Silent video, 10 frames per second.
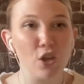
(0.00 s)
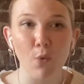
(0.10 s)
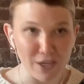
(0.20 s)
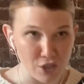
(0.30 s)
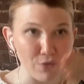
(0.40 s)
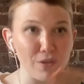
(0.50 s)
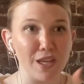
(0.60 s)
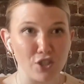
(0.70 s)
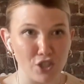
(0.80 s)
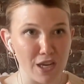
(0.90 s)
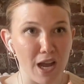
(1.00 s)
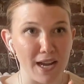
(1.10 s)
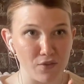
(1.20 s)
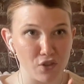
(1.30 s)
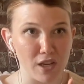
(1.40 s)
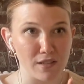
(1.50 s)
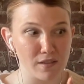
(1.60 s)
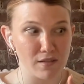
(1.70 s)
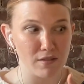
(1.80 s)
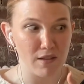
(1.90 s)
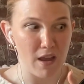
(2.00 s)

though I do think she kind of shuts